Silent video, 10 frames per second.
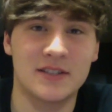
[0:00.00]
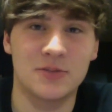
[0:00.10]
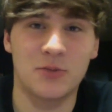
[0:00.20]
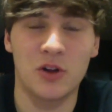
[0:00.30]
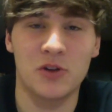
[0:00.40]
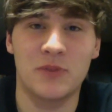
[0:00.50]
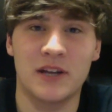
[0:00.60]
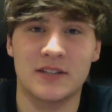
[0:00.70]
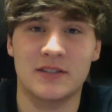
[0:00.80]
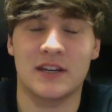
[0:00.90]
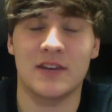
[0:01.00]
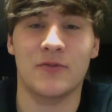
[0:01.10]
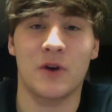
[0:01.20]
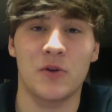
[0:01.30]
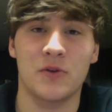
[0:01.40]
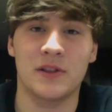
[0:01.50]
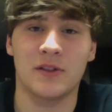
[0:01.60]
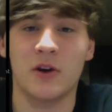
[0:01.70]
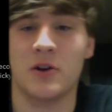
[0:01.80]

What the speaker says: smaller bits get farther than longer